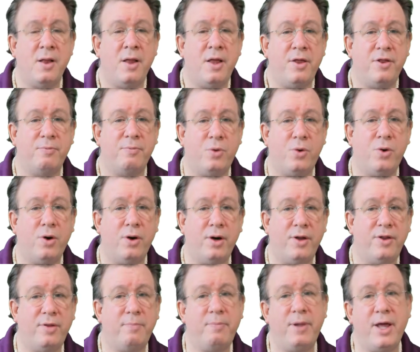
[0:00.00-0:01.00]

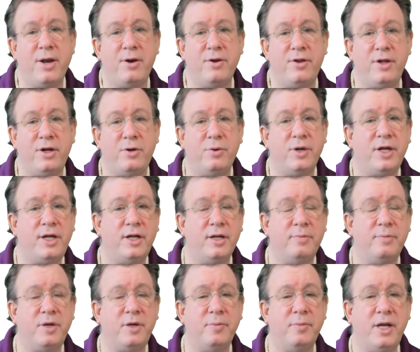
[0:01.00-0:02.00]
the better the
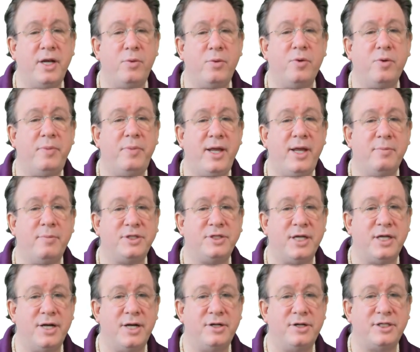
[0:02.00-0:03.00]
curriculum committee will be able
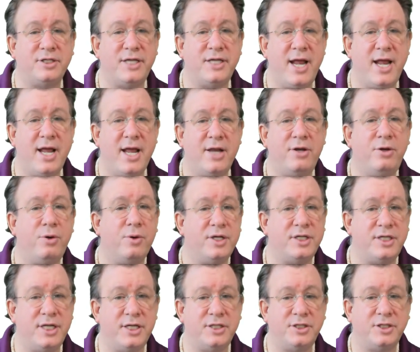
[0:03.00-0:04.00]
to understand your
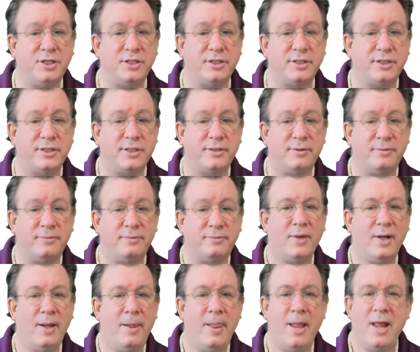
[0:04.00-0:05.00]
intentions.
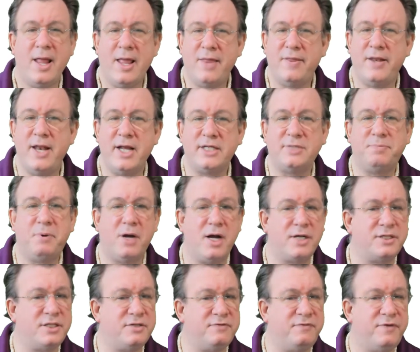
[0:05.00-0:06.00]
The next
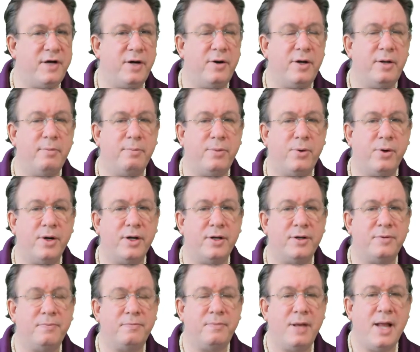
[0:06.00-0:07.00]
box is very
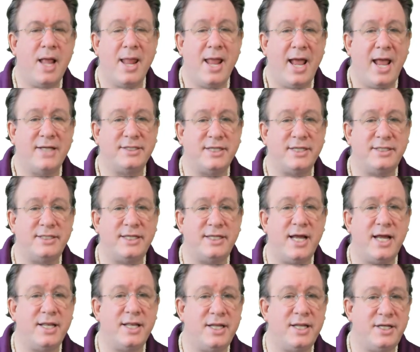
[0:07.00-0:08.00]
important. As I
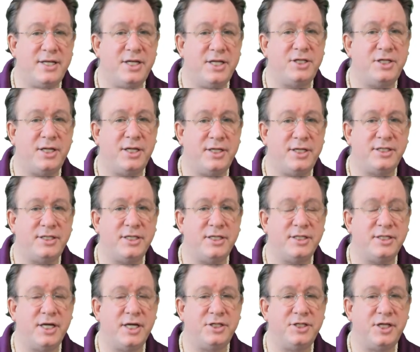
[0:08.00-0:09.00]
said, the
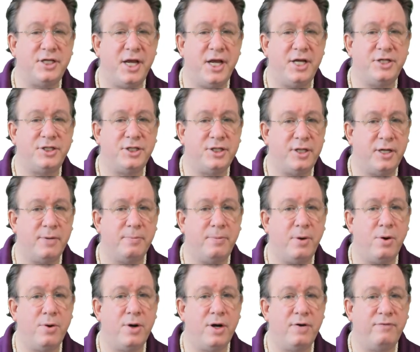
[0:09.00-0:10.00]
distance education
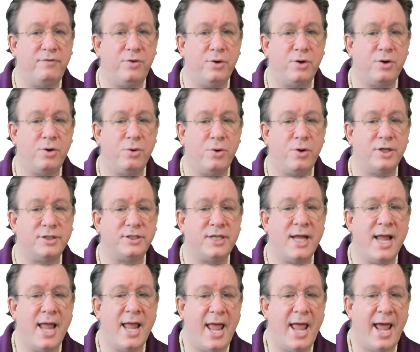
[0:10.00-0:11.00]
component of your course
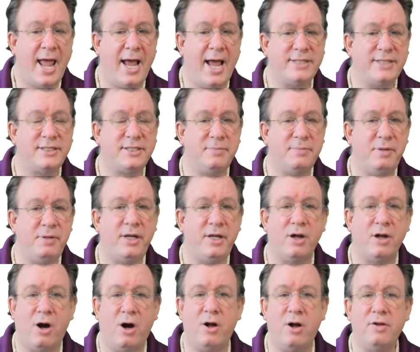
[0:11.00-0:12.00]
has to meet
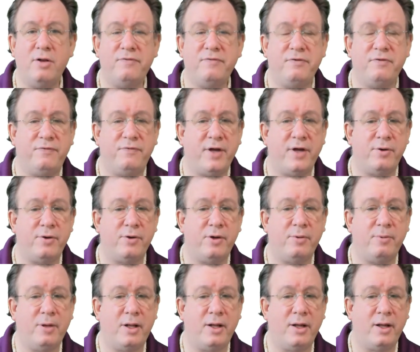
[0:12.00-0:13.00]
all of the
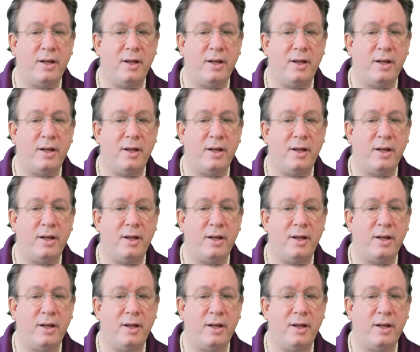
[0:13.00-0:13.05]
federal